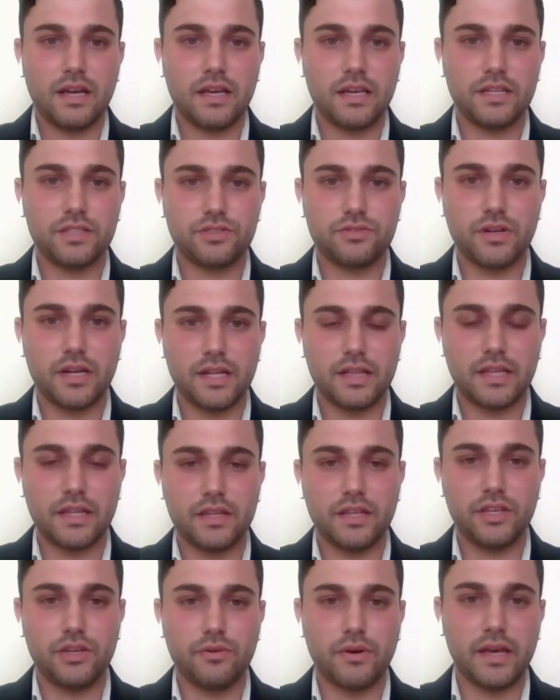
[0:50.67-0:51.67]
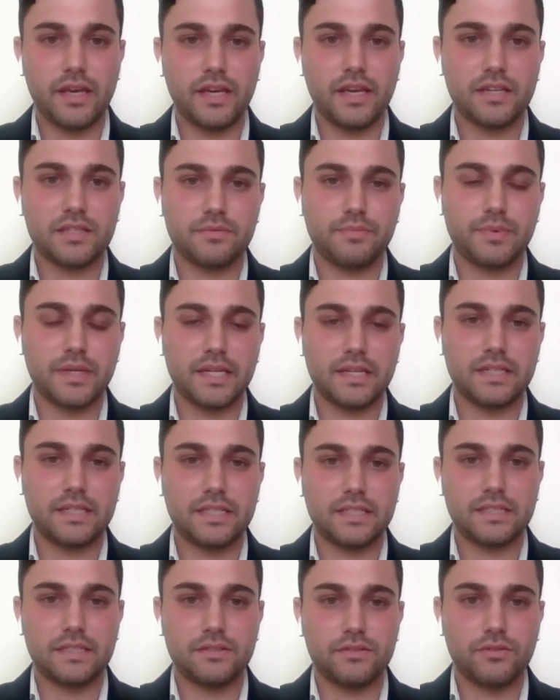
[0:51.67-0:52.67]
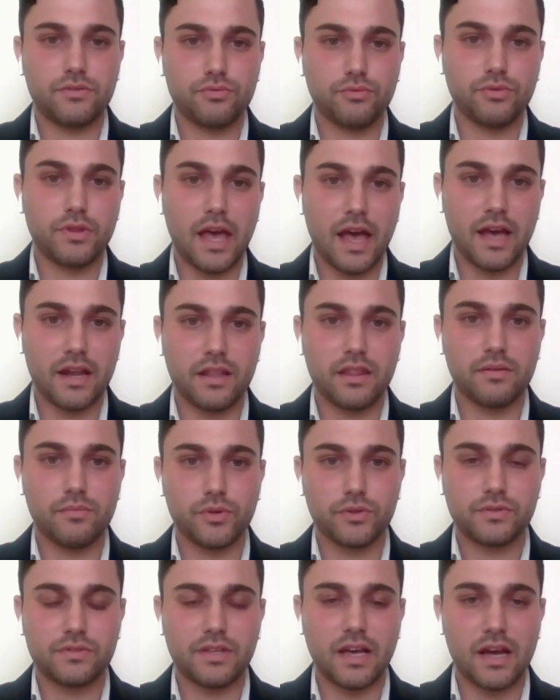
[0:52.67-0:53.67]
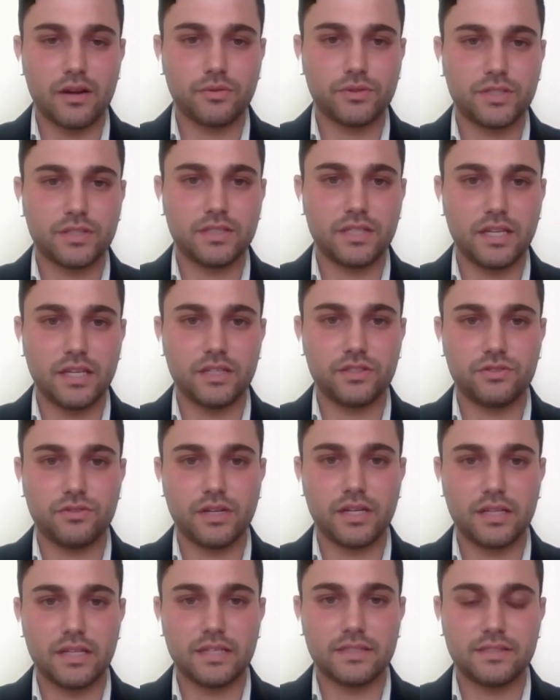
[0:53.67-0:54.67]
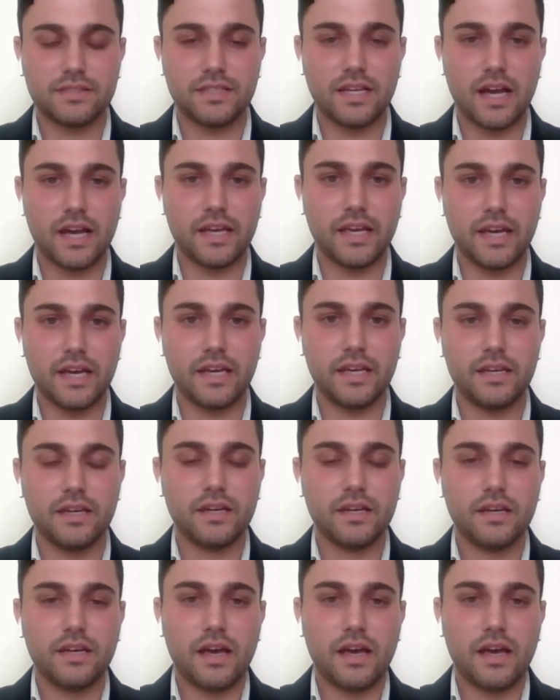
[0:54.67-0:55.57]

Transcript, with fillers: Israel and the UAE has been through the head of the Mossad, which is the Israel uh, CIA,